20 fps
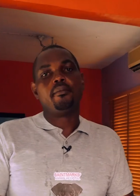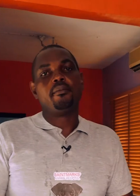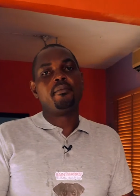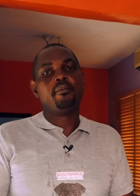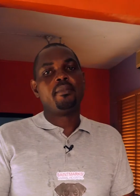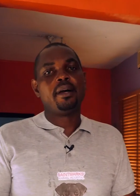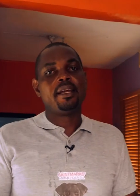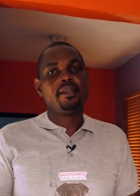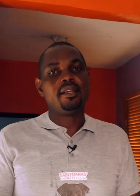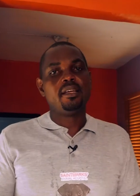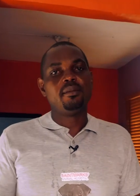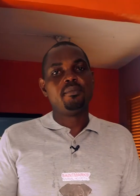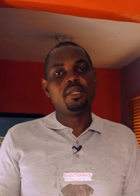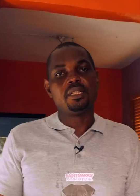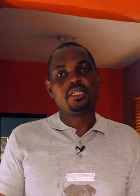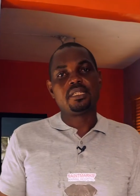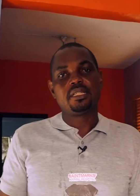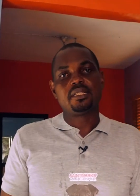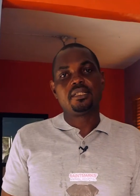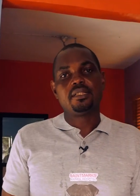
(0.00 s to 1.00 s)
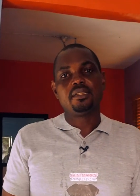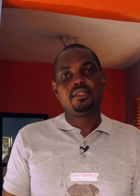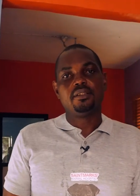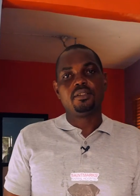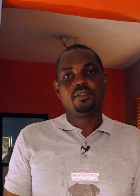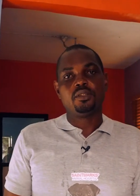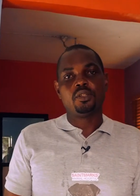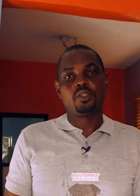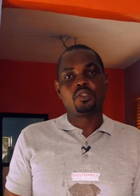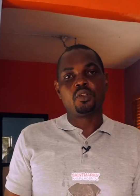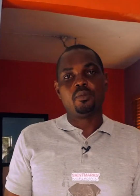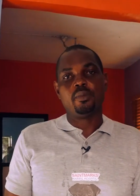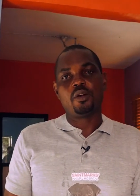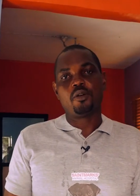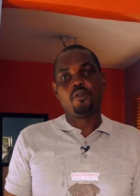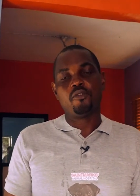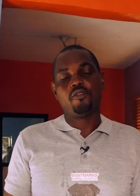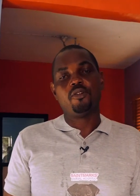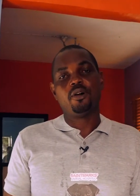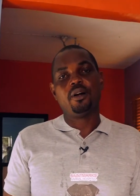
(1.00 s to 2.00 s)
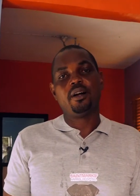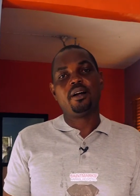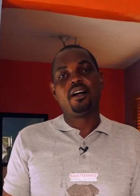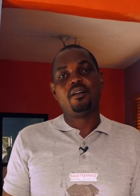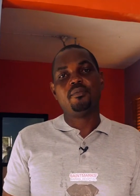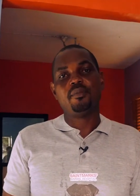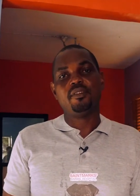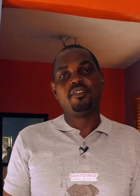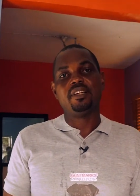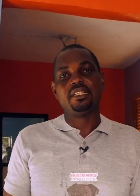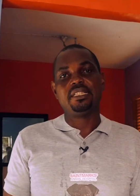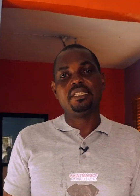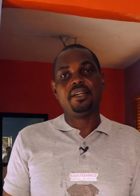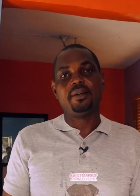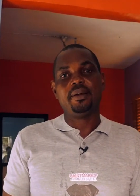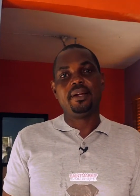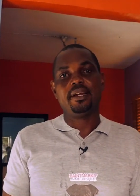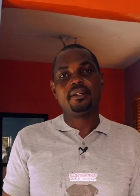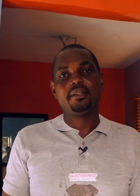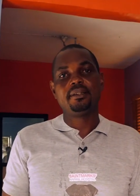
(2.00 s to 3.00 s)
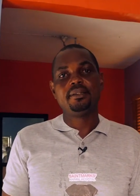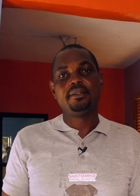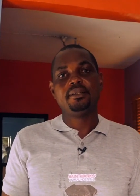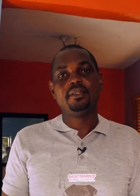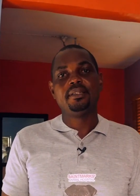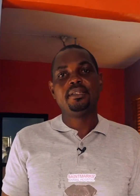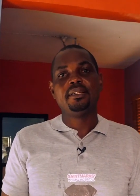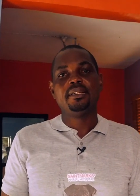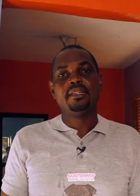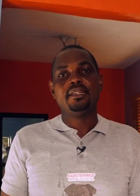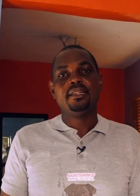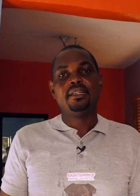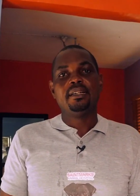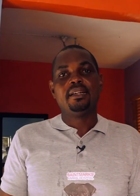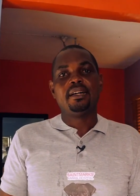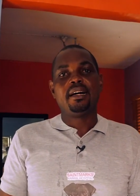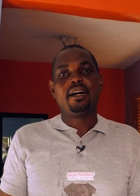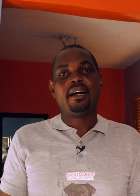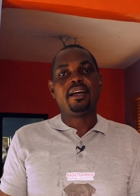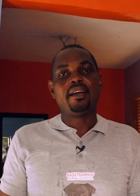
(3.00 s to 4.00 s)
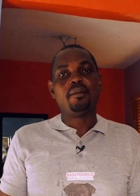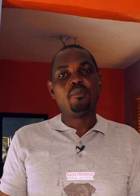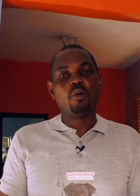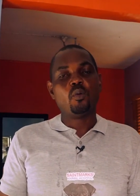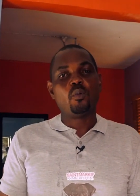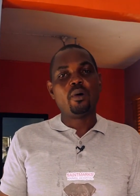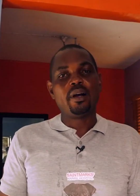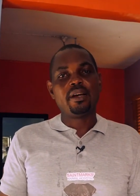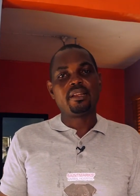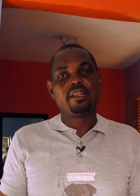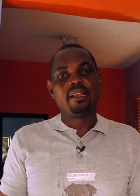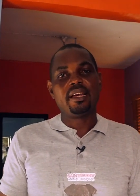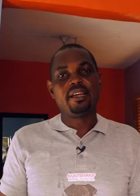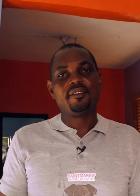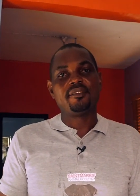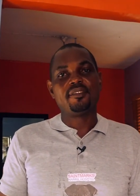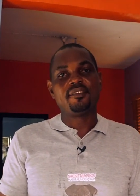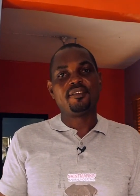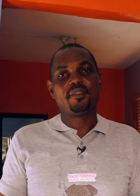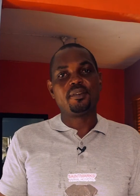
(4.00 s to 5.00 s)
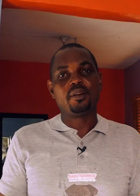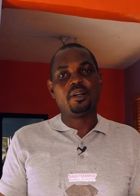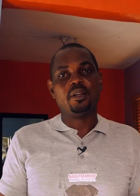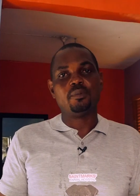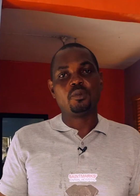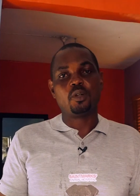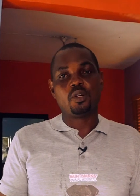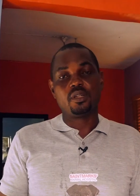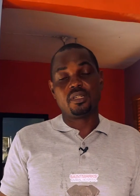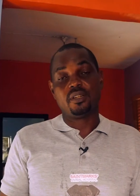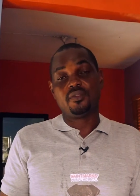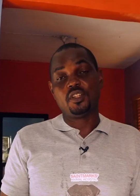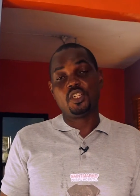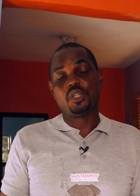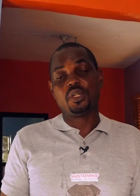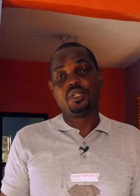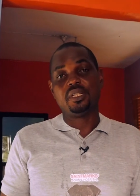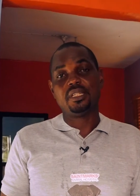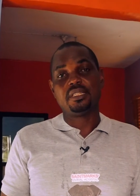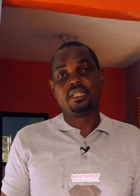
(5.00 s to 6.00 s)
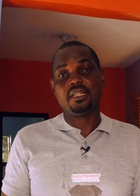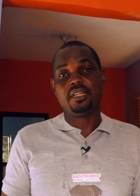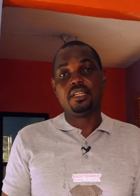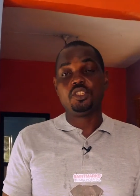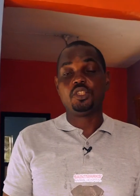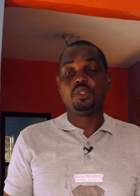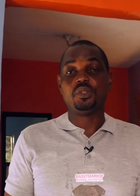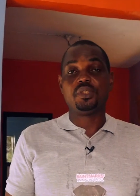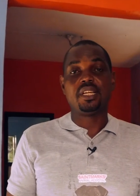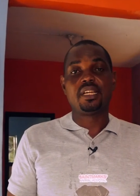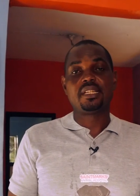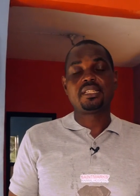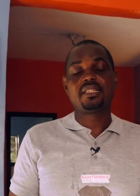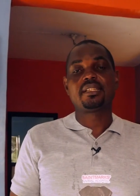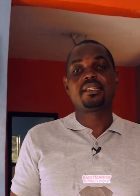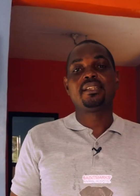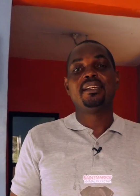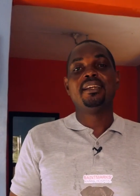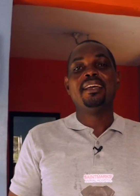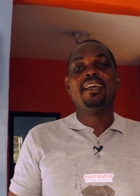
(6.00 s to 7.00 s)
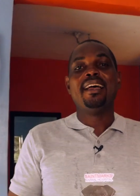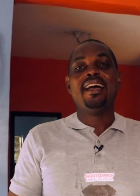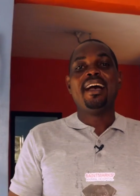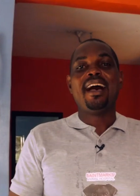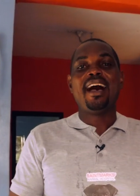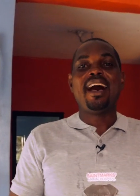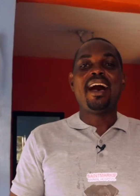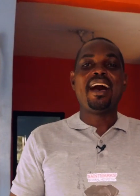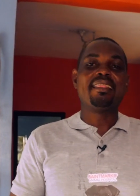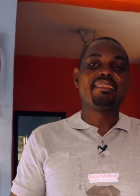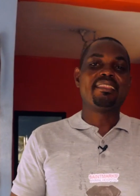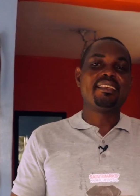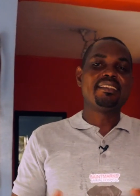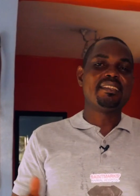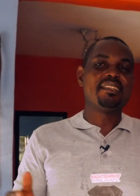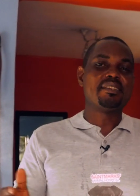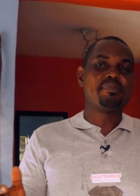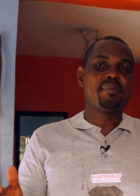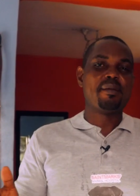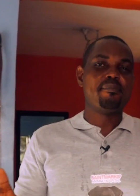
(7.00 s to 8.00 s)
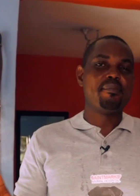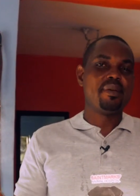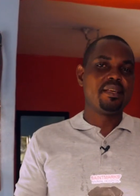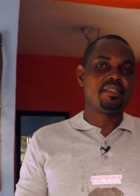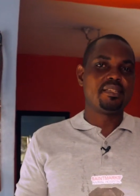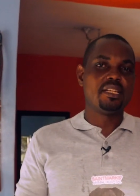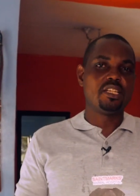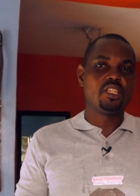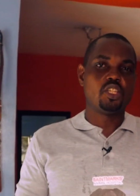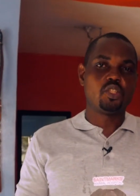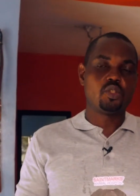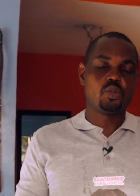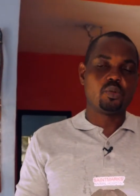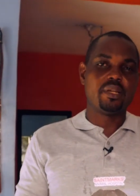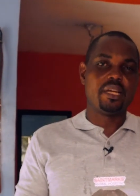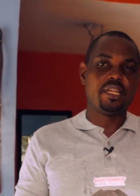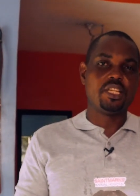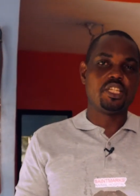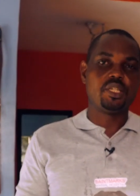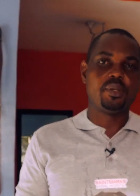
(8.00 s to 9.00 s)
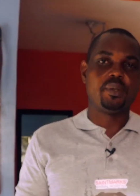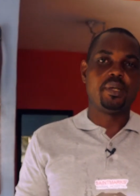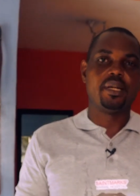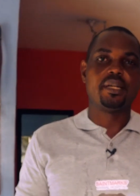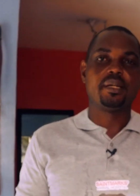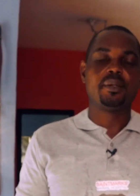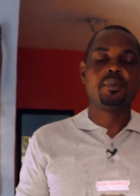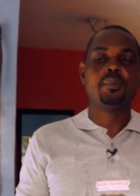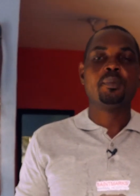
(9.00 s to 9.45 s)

My name is Dr. Makufwa. I'm a veterinarian. I am a wildlife conservationist and enthusiast. And this is my message to Nigeria.